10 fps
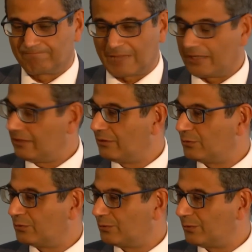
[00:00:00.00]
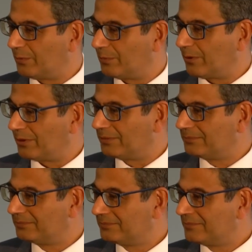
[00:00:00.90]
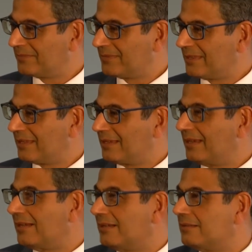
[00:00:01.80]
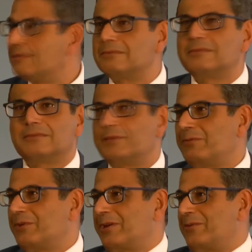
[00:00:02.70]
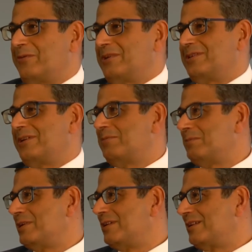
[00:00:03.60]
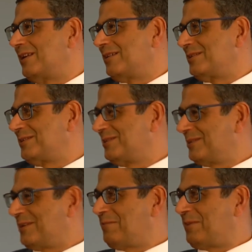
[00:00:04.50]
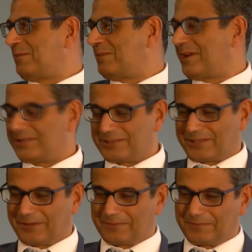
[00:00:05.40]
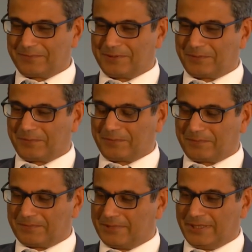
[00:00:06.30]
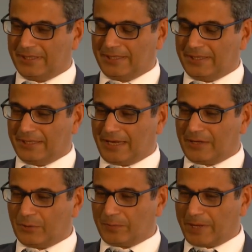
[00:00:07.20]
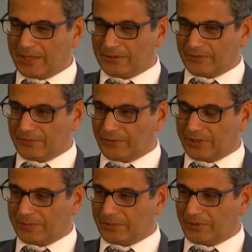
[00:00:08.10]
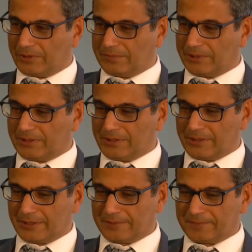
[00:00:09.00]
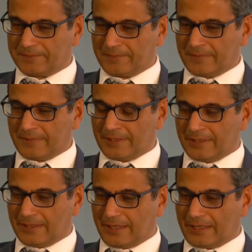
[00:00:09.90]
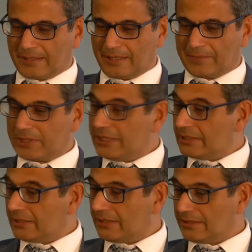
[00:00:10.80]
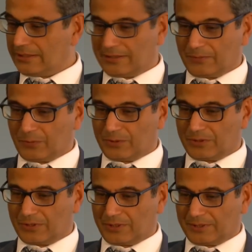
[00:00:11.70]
I think you should go abroad. And where would I go? I said, I'm a middle class. My parents are, I had no plans of going abroad. But at that time, Anita Harding was